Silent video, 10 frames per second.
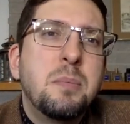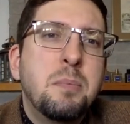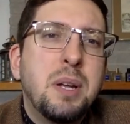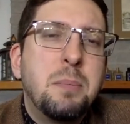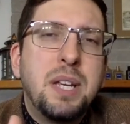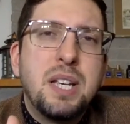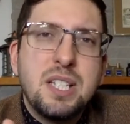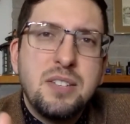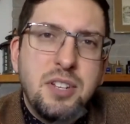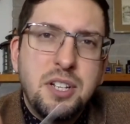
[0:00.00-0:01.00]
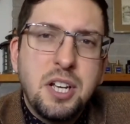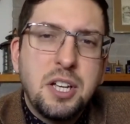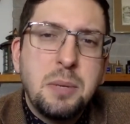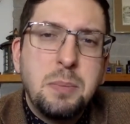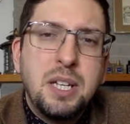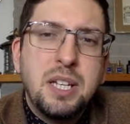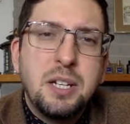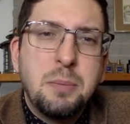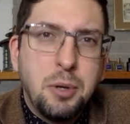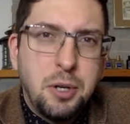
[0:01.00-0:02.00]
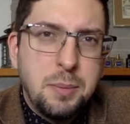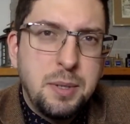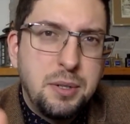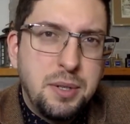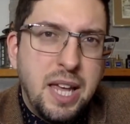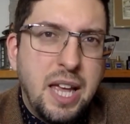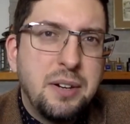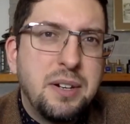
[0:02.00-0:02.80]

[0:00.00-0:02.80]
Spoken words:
but because of the tonka bean and the bergamot together,